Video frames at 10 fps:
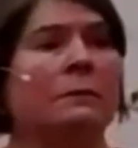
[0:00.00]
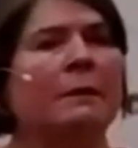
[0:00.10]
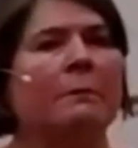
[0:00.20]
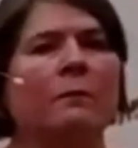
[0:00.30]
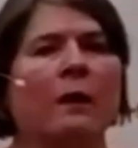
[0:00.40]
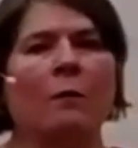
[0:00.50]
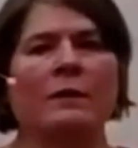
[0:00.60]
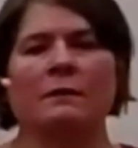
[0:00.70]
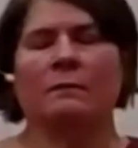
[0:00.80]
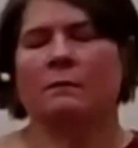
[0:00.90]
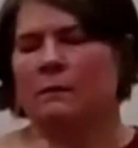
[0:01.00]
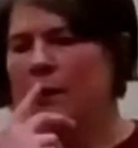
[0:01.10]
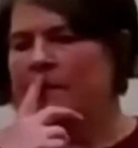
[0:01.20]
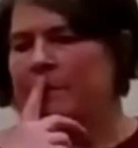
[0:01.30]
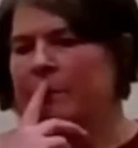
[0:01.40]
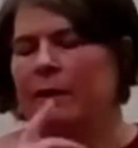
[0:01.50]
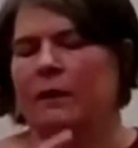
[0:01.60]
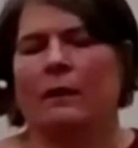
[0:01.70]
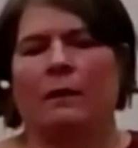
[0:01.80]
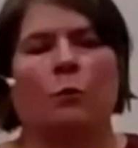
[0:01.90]
So when people always,
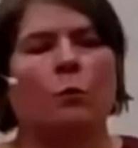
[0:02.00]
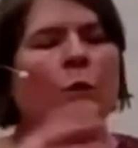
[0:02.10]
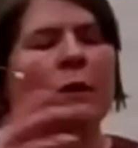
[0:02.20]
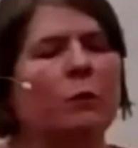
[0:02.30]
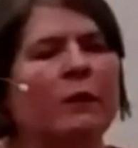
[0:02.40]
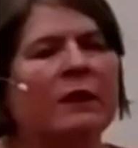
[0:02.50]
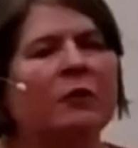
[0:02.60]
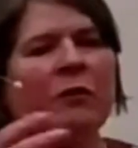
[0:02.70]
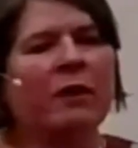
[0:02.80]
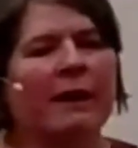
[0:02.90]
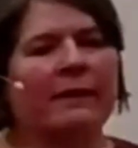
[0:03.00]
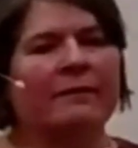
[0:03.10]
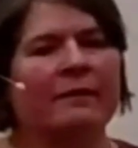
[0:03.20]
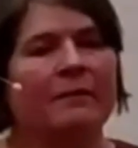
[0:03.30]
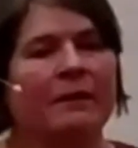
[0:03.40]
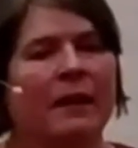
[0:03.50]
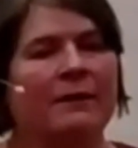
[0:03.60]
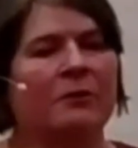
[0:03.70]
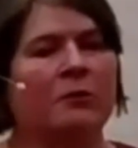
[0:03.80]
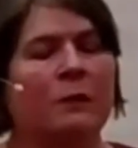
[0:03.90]
when, you do the kind of stuff that I
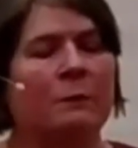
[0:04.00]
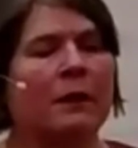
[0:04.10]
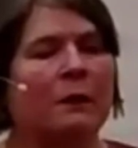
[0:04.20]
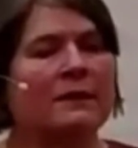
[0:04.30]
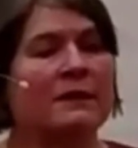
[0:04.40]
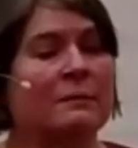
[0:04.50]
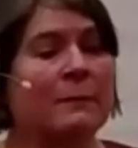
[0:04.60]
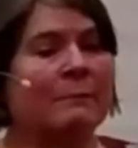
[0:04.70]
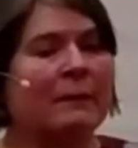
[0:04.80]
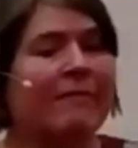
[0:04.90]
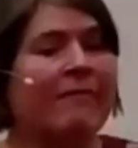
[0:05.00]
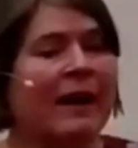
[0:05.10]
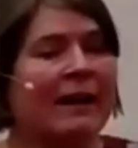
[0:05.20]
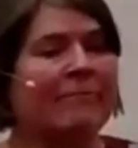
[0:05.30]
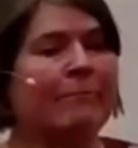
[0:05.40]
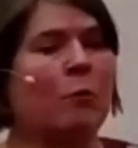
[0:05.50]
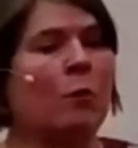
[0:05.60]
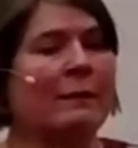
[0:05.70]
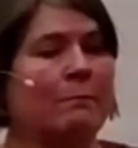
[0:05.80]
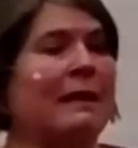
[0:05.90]
do, people always expect my
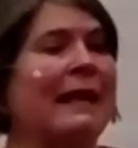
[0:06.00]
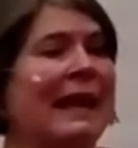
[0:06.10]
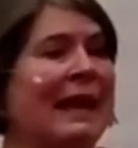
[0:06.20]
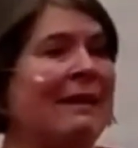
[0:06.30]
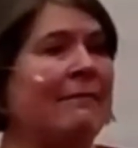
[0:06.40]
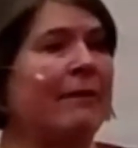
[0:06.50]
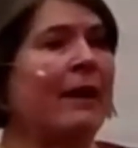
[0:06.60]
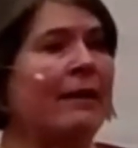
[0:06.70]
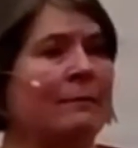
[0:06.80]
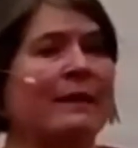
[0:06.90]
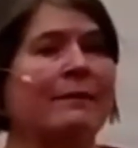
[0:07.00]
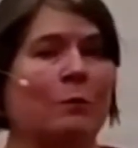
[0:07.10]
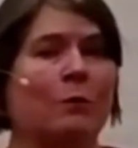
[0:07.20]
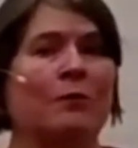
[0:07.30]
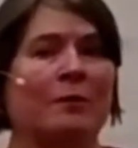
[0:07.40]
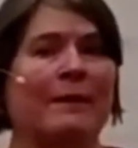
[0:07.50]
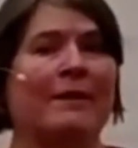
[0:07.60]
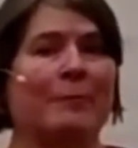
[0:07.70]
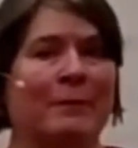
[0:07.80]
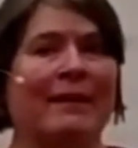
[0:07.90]
five-point plan for how to make the world a
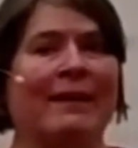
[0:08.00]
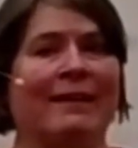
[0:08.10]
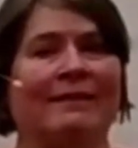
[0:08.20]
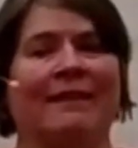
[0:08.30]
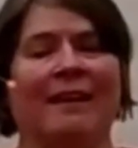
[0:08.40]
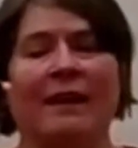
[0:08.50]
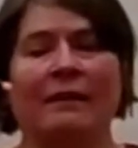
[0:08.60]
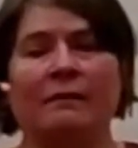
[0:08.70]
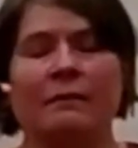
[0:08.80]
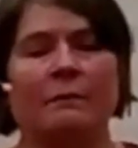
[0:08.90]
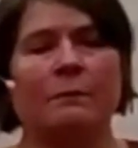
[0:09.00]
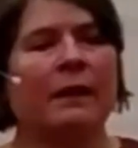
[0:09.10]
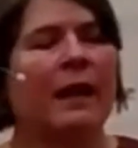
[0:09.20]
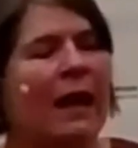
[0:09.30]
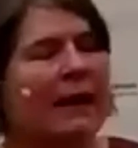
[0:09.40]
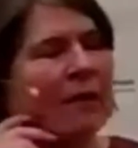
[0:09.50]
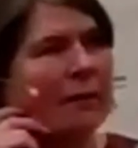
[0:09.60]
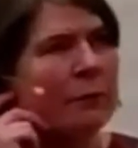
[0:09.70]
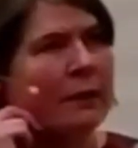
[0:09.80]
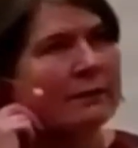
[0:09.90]
better place. And I deliver, I
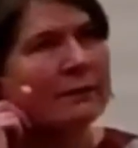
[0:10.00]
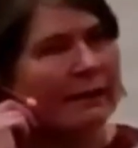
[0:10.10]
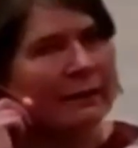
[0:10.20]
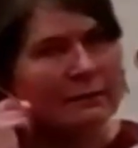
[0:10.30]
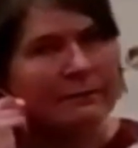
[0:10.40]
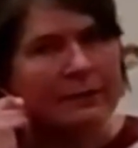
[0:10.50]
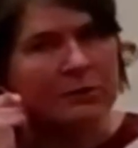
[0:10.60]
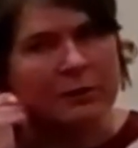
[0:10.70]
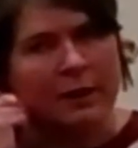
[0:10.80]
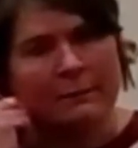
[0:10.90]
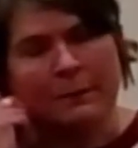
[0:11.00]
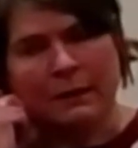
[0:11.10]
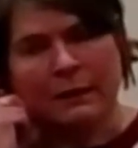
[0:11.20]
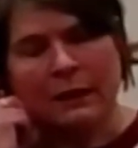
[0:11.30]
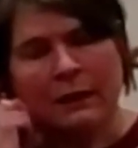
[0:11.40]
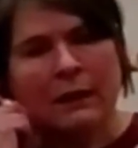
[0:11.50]
kind of realized I think it's a future, not a bug.